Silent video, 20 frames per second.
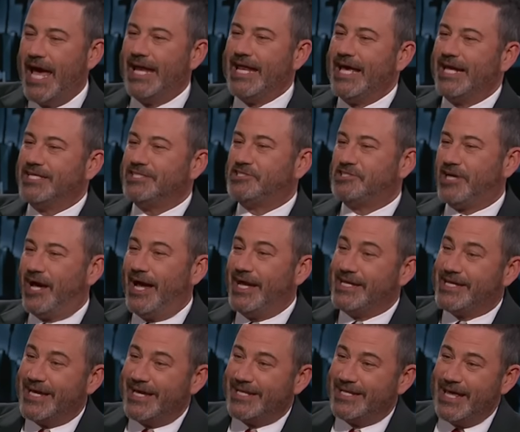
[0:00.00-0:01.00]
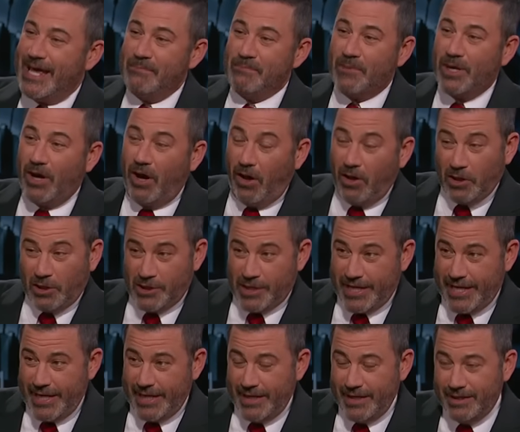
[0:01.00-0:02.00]
And he had a sidekick named Color
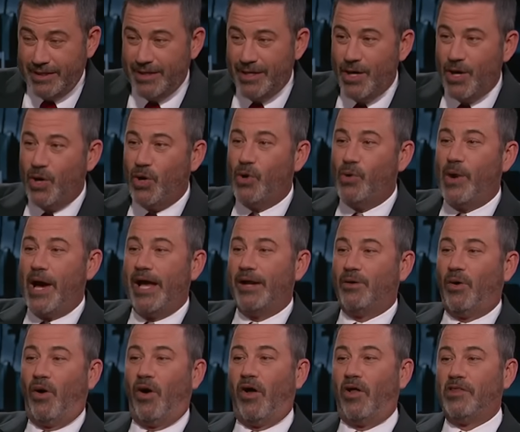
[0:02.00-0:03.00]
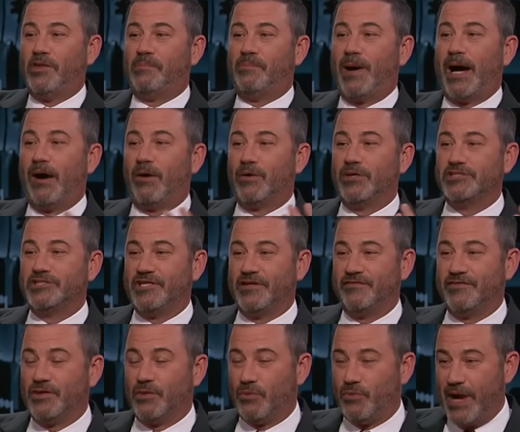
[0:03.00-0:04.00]
Kid who had all the powers
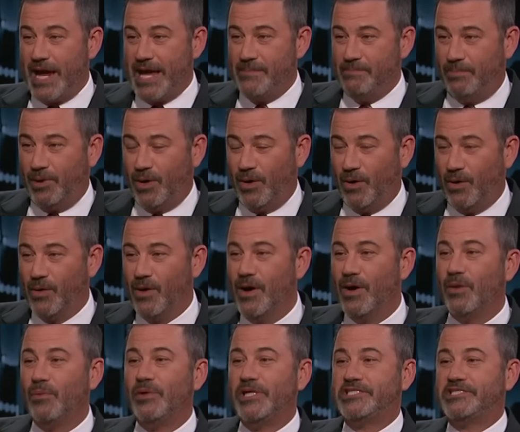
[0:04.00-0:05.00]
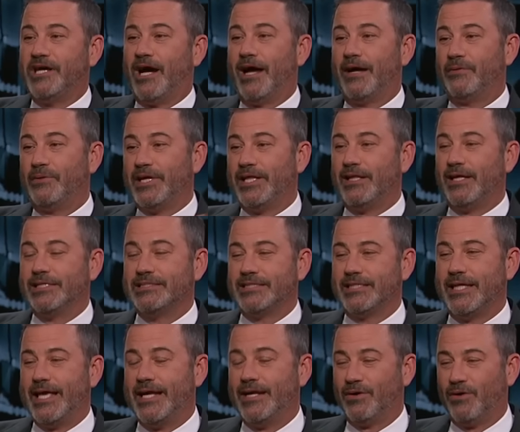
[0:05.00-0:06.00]
of the rainbow, which I realized
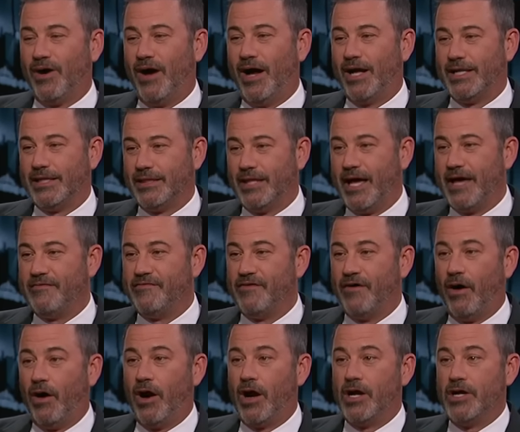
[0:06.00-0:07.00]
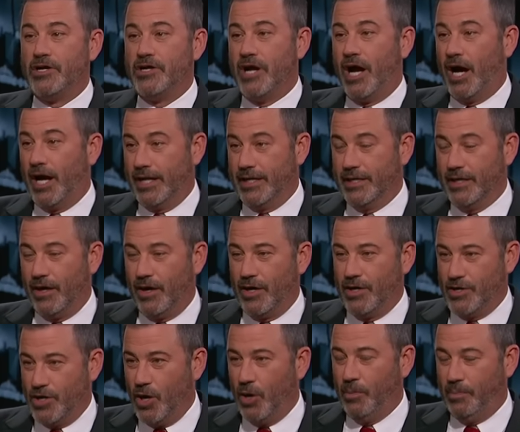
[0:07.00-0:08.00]
later on in life are none,
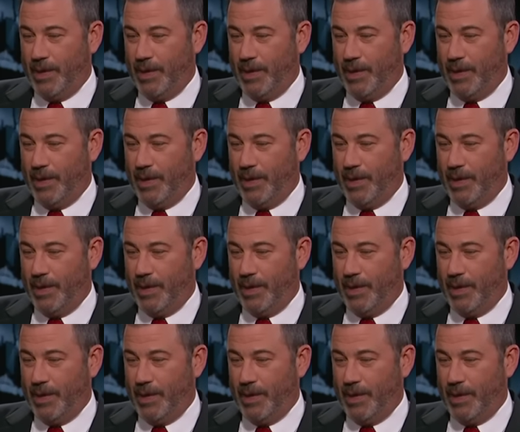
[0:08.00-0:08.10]
are no